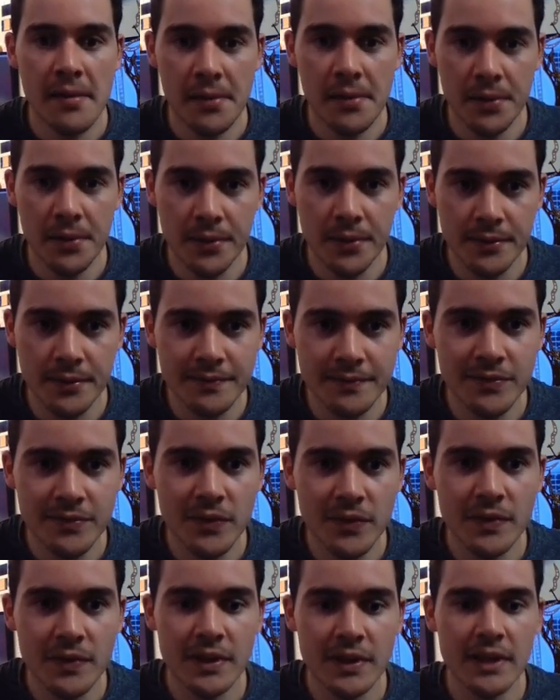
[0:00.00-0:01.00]
So
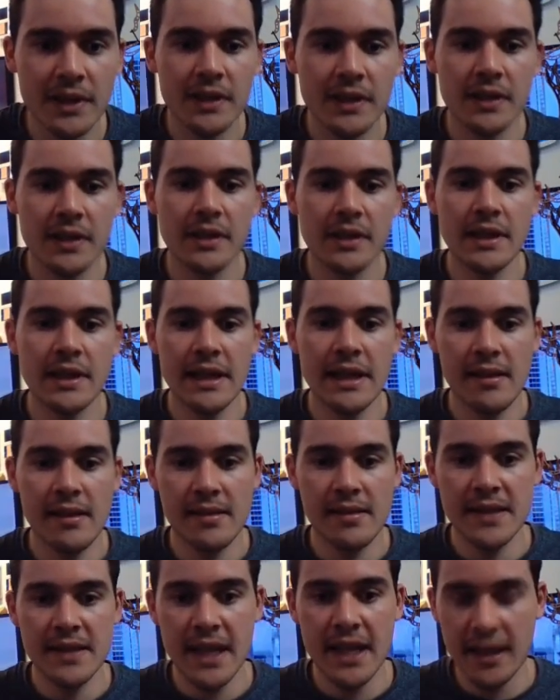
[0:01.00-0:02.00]

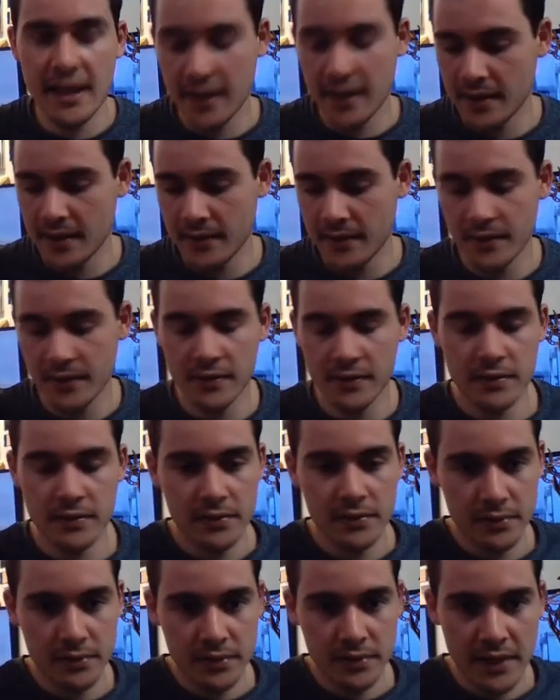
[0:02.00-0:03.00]
let's take,
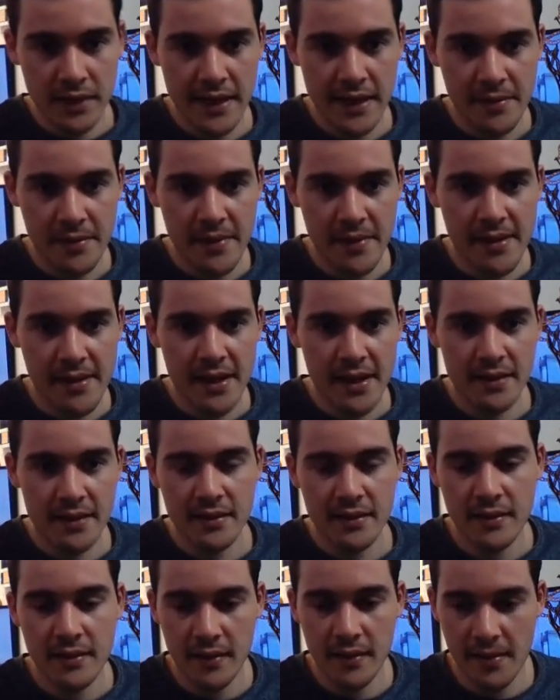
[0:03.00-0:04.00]
as we
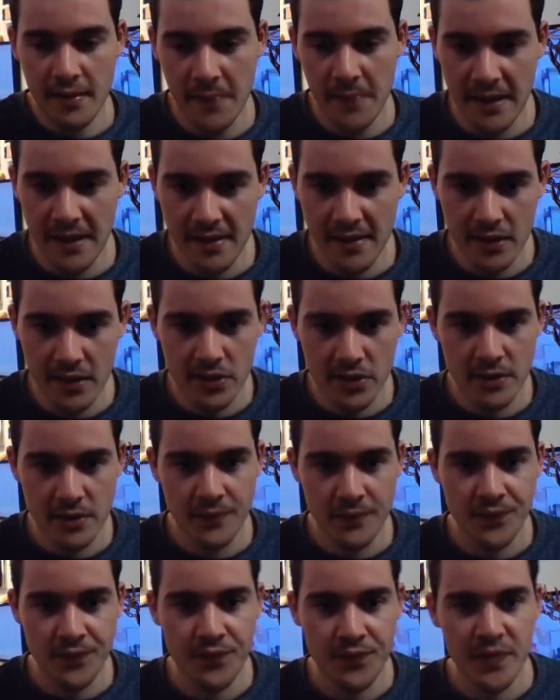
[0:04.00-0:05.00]
said, this
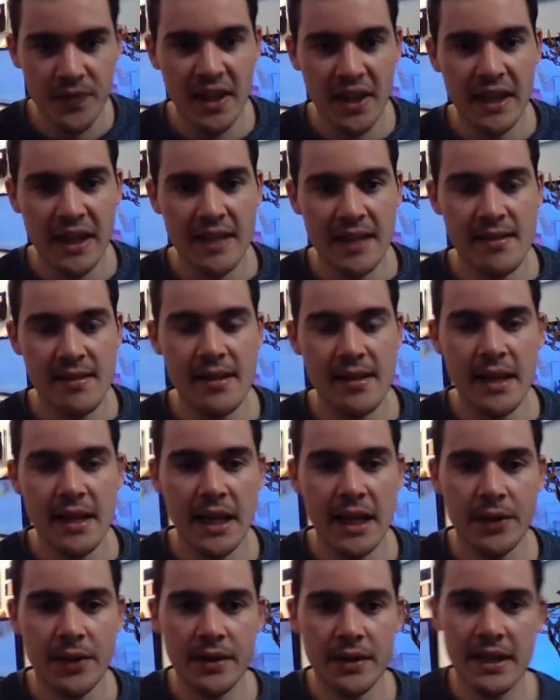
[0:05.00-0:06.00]
message and
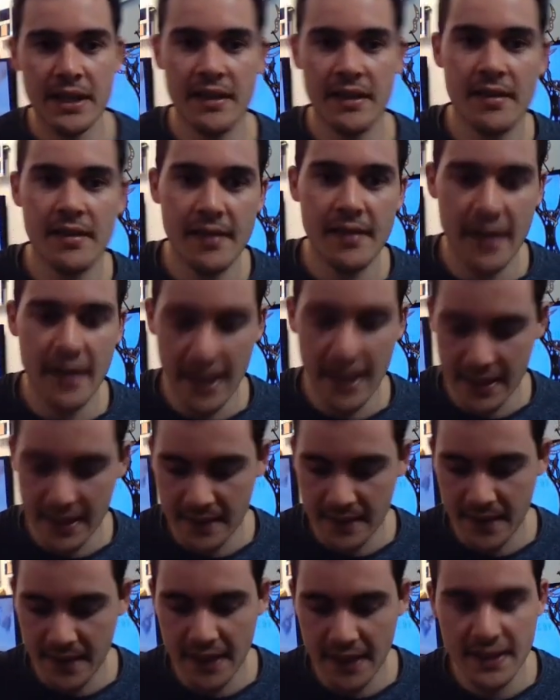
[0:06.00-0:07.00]
see how it is
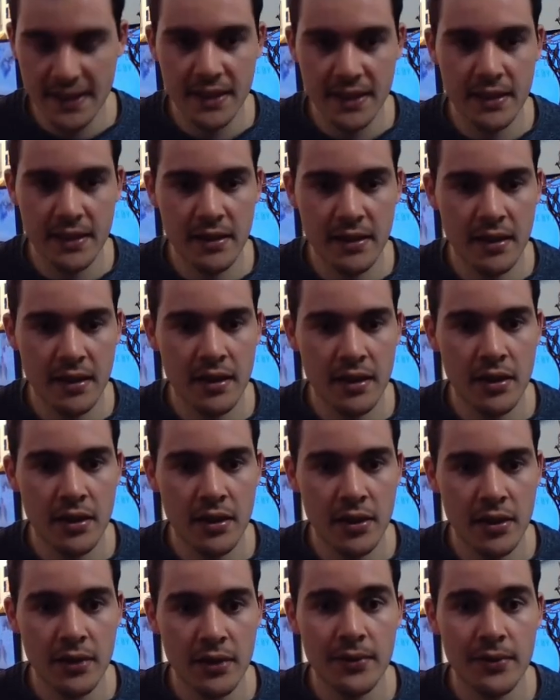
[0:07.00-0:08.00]
activated
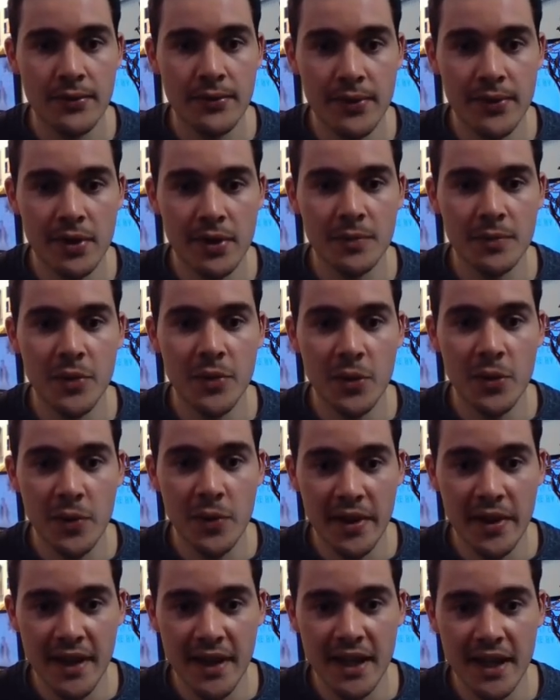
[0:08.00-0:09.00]
from
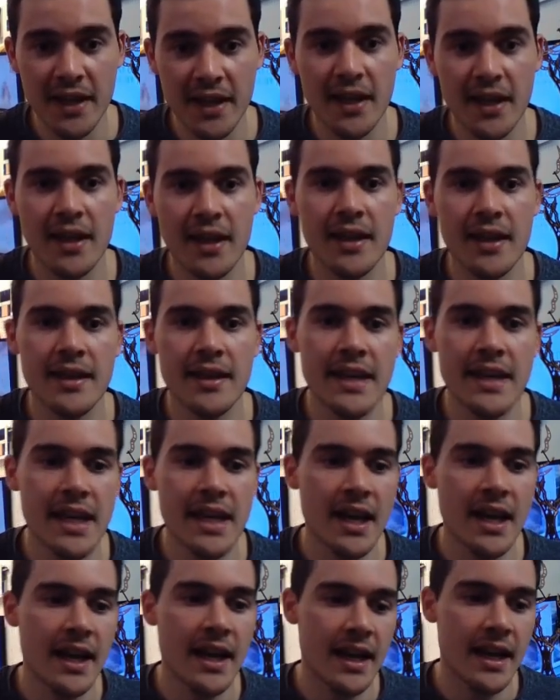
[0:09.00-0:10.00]
within
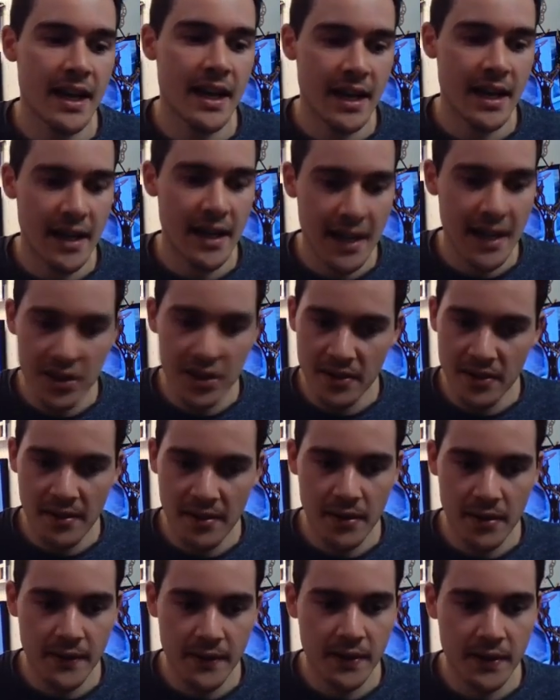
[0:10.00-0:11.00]
the
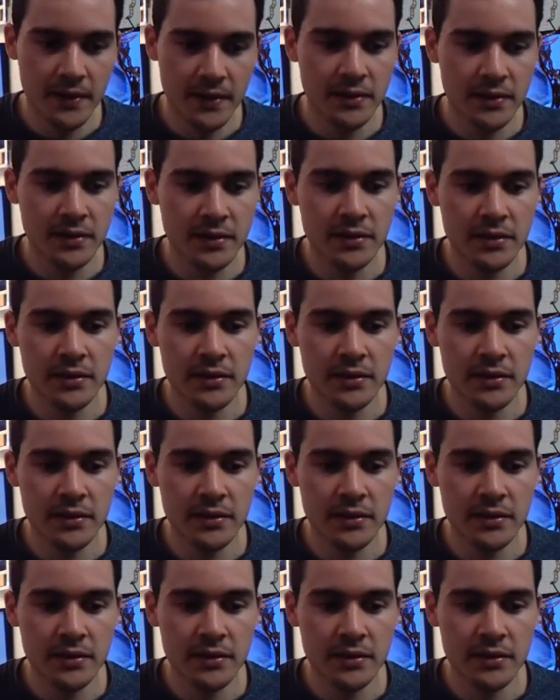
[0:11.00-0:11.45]
action server.